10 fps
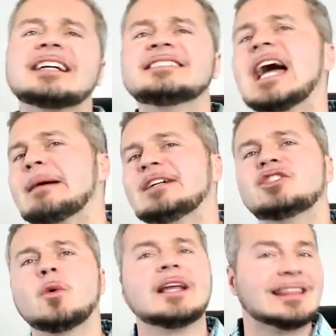next time,
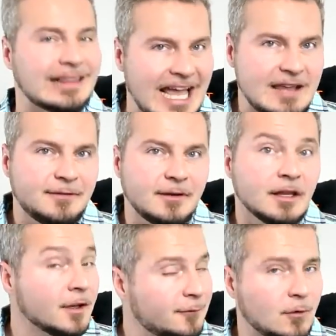enjoy life,
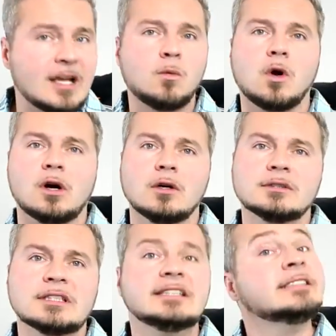the free
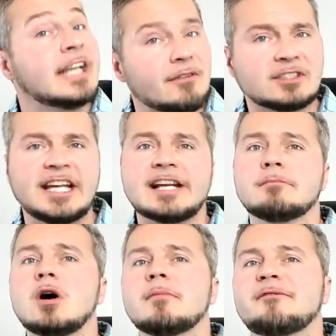world. Never take
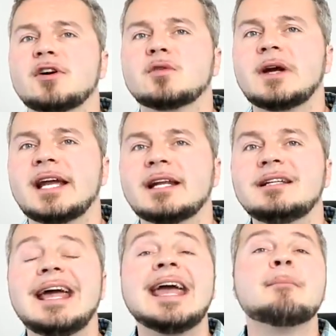a moment for
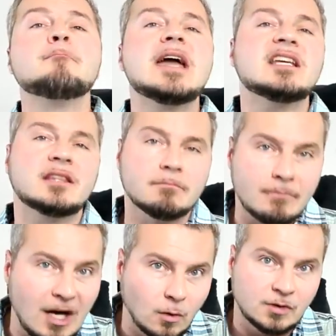granted and make the
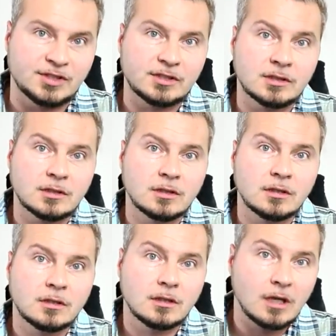most
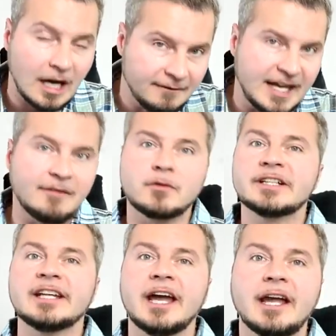of
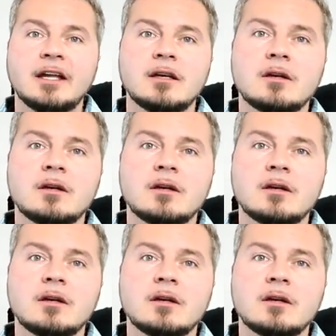every day.